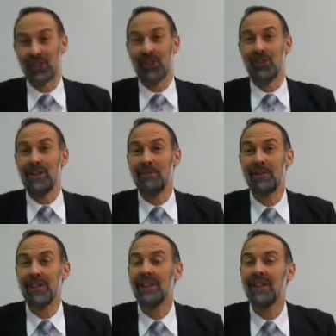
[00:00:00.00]
his
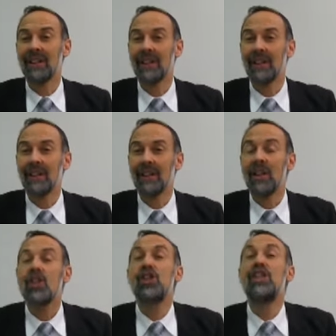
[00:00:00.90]
dreams.
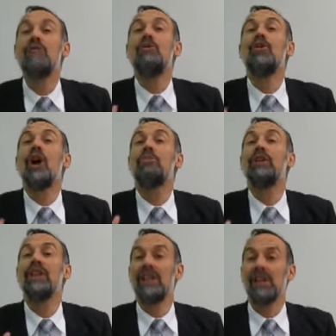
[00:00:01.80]
Shivu na,
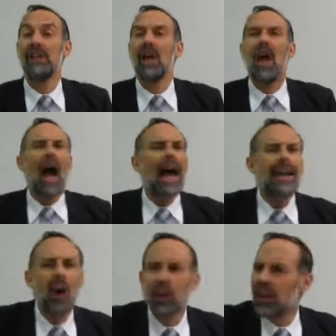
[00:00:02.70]
please. I
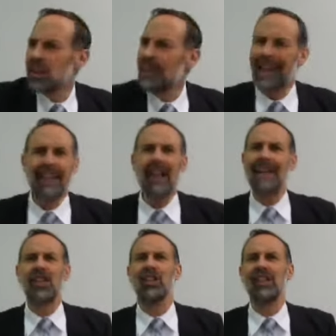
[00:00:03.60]
know it doesn't make any
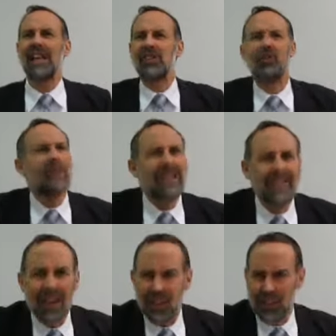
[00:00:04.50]
logical sense for me to
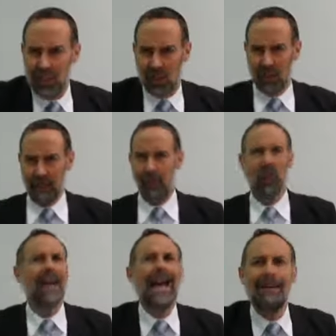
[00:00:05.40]
tell you these dreams. You're
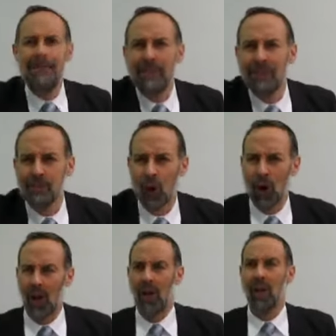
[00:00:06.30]
going to hate me even more.